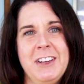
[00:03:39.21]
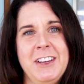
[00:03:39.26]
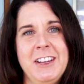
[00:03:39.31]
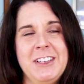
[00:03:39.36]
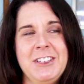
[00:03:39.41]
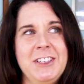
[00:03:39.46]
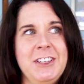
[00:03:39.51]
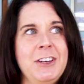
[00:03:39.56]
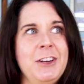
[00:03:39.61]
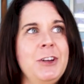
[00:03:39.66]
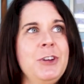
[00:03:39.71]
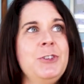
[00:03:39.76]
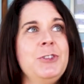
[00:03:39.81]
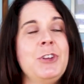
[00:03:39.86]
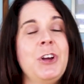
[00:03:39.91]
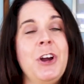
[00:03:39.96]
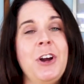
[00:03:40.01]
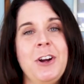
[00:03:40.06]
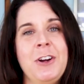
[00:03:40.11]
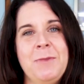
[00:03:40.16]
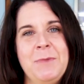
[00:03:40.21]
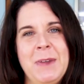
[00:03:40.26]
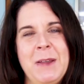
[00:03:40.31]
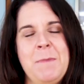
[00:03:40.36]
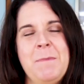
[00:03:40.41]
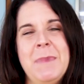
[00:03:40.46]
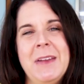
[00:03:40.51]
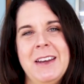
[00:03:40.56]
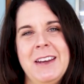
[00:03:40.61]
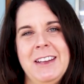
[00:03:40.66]
addiction who's hurt
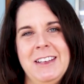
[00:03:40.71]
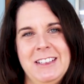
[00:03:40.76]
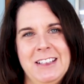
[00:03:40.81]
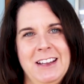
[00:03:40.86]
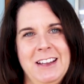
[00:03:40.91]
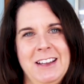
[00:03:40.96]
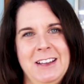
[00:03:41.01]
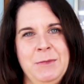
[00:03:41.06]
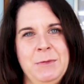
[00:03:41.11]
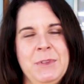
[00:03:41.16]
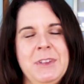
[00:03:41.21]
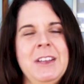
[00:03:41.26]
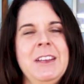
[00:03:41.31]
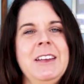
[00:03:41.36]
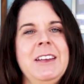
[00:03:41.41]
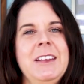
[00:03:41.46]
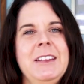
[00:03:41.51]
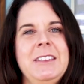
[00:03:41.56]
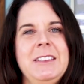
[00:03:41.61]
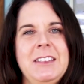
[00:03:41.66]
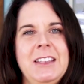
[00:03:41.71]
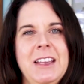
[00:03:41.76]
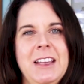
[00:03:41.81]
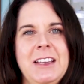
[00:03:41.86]
me many times is